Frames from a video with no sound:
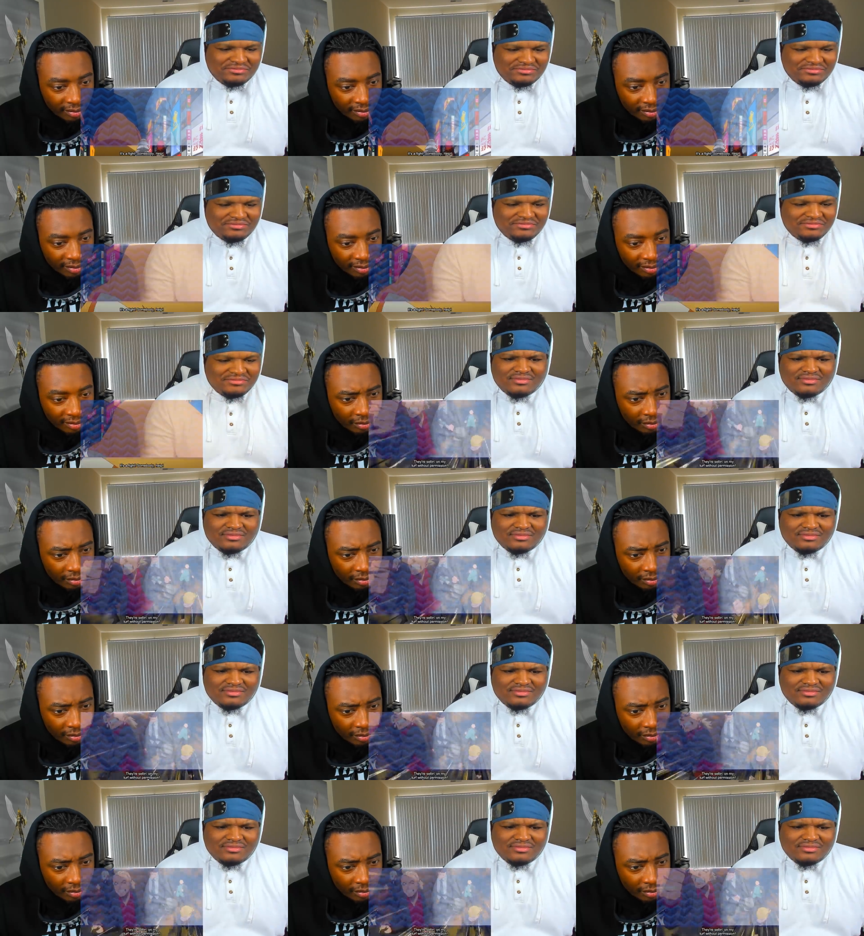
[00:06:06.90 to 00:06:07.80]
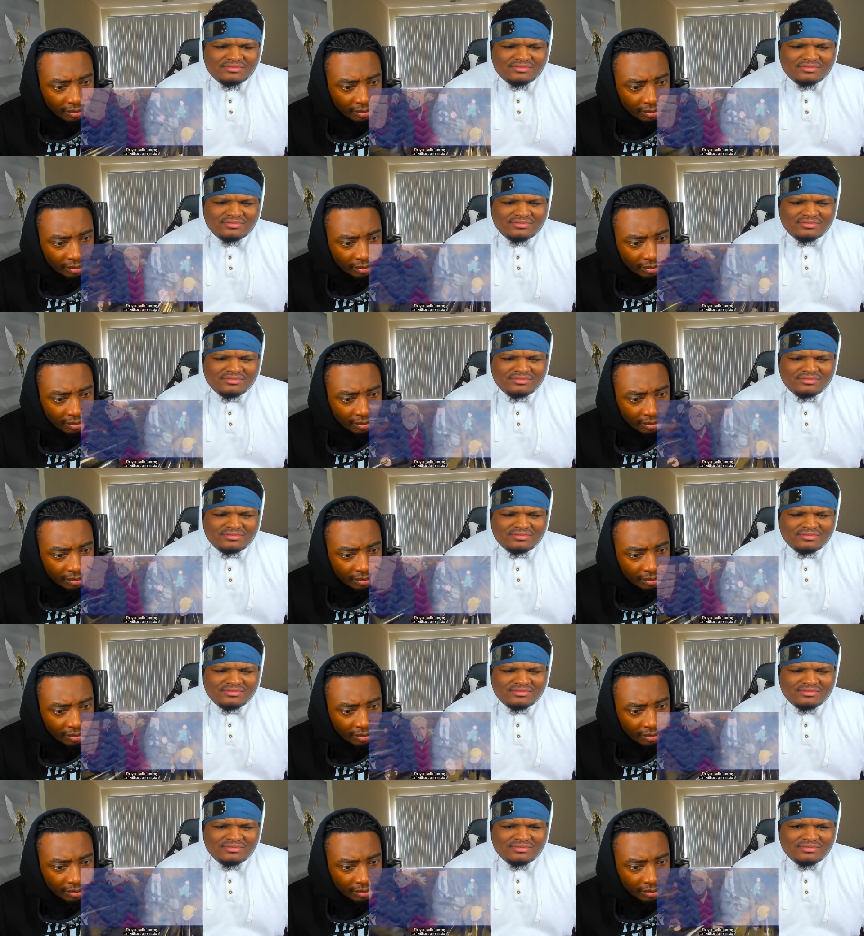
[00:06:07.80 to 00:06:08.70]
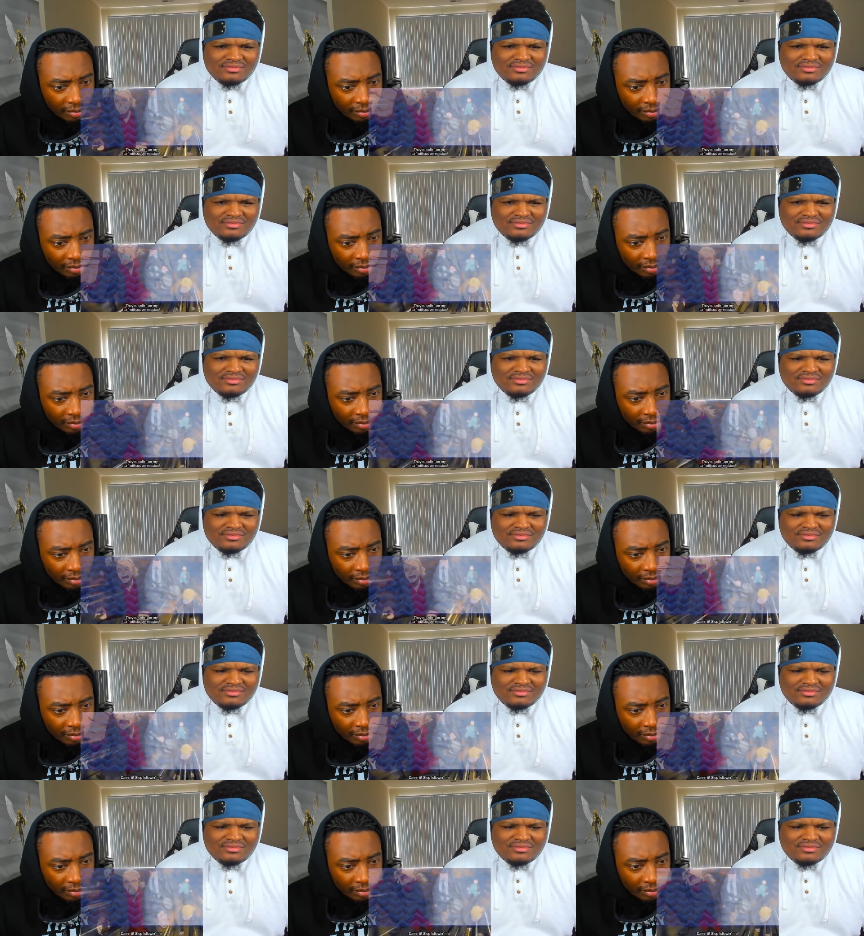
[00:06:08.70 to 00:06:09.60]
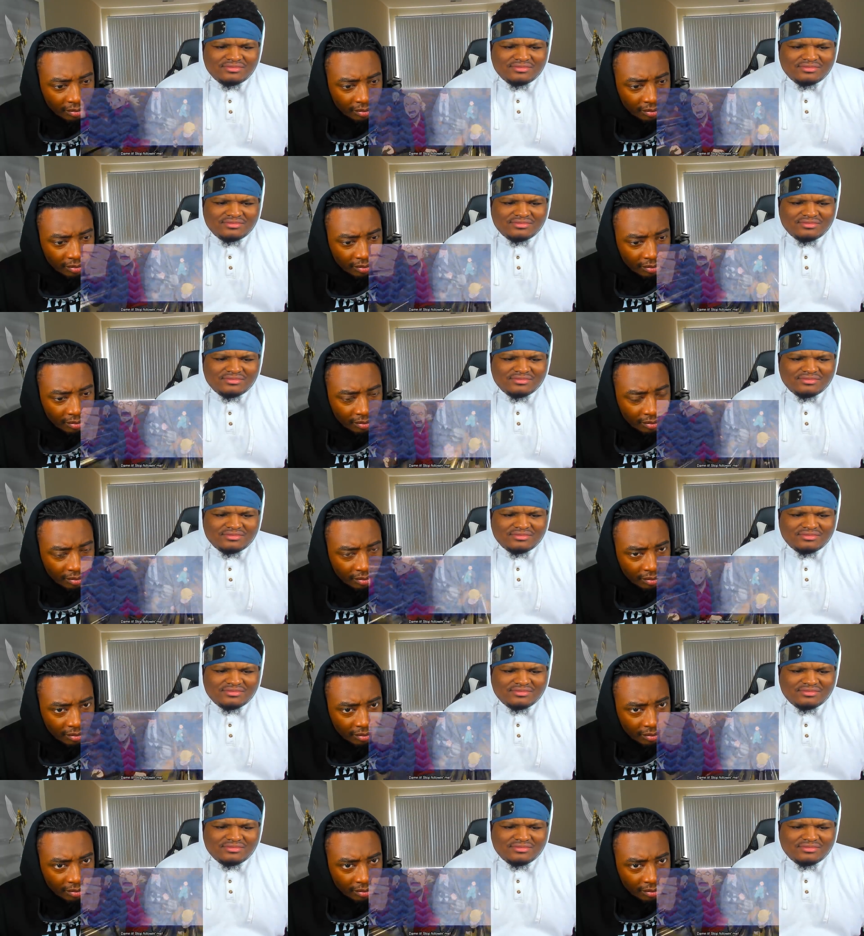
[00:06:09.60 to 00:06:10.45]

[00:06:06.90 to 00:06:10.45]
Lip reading: Nobody speaks.